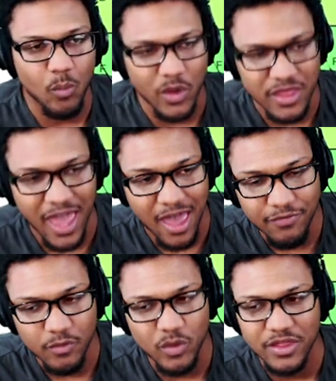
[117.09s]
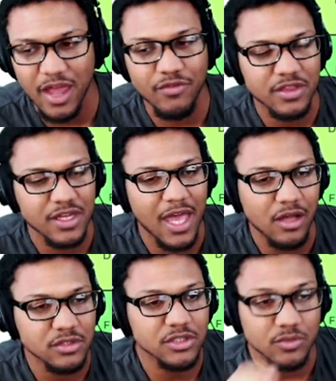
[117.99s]
with F with everything
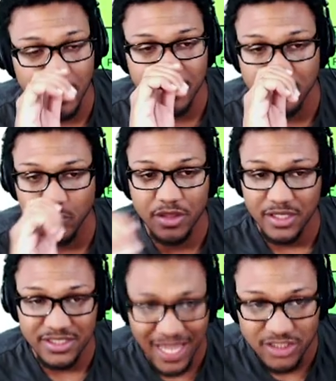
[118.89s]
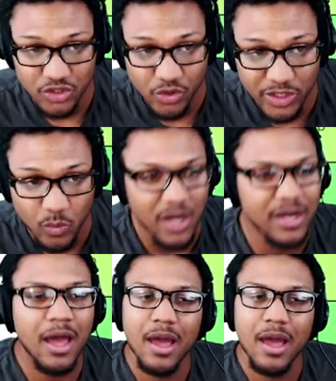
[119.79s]
else with with Assassin's Creed 1,